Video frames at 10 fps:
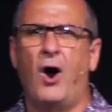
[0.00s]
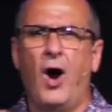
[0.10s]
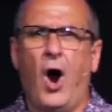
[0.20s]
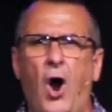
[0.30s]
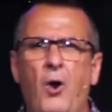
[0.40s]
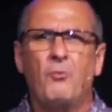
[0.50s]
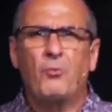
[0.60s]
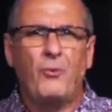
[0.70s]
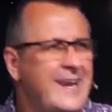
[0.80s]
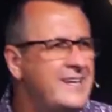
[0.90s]
are
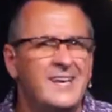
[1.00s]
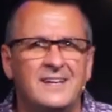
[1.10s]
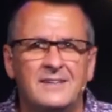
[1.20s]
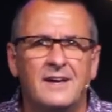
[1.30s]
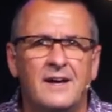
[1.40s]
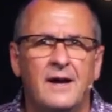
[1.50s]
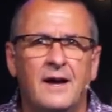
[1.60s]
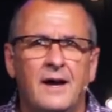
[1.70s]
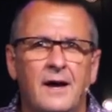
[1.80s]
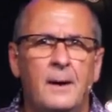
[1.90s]
radiant.
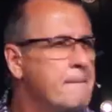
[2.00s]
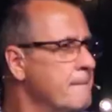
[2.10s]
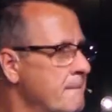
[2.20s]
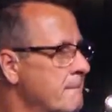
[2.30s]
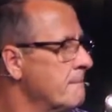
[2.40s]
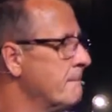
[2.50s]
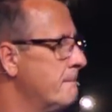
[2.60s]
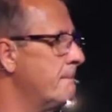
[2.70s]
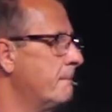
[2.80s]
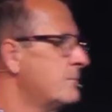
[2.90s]

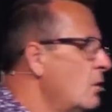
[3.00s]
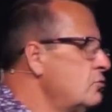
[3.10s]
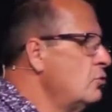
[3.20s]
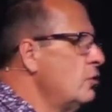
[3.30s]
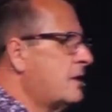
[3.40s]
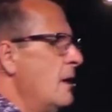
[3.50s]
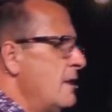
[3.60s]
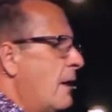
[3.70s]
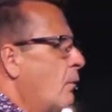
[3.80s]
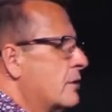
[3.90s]
Those who look to him.
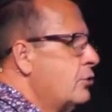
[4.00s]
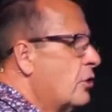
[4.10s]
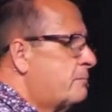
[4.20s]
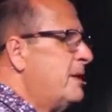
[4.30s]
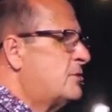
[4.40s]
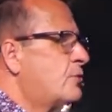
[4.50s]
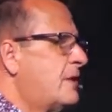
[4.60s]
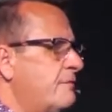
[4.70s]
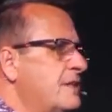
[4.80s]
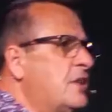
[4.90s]
That word look means to give
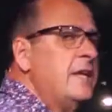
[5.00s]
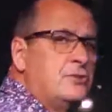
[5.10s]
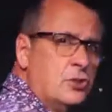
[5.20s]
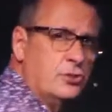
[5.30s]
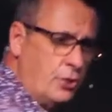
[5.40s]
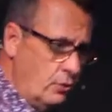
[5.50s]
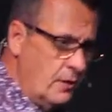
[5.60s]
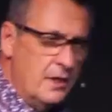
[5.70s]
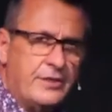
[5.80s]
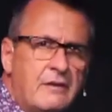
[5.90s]
attention to
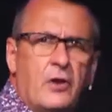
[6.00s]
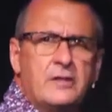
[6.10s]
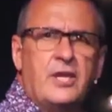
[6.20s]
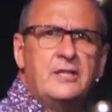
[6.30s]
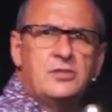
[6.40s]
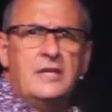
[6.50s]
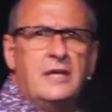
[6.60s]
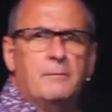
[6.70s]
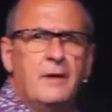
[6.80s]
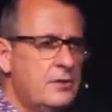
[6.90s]
give our attention to
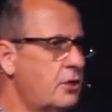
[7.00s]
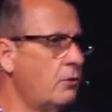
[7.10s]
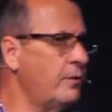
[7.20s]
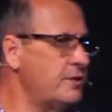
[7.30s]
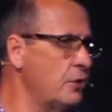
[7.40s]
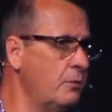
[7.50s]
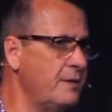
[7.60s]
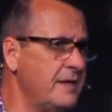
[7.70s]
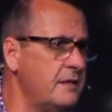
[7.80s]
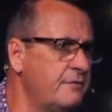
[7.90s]
him. You know what we do when we
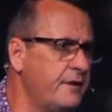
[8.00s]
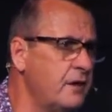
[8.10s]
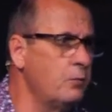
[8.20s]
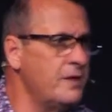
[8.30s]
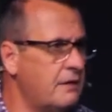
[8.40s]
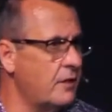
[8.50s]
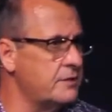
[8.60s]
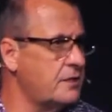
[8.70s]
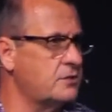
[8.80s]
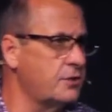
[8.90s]
get into fear? We give our
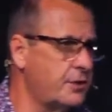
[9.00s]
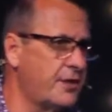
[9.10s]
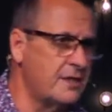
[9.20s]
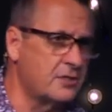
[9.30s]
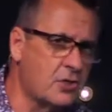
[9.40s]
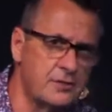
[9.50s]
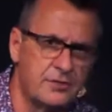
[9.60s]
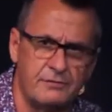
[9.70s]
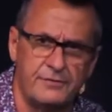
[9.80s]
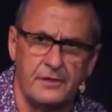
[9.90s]
attention to the thing that's causing
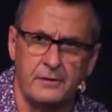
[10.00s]
the fear.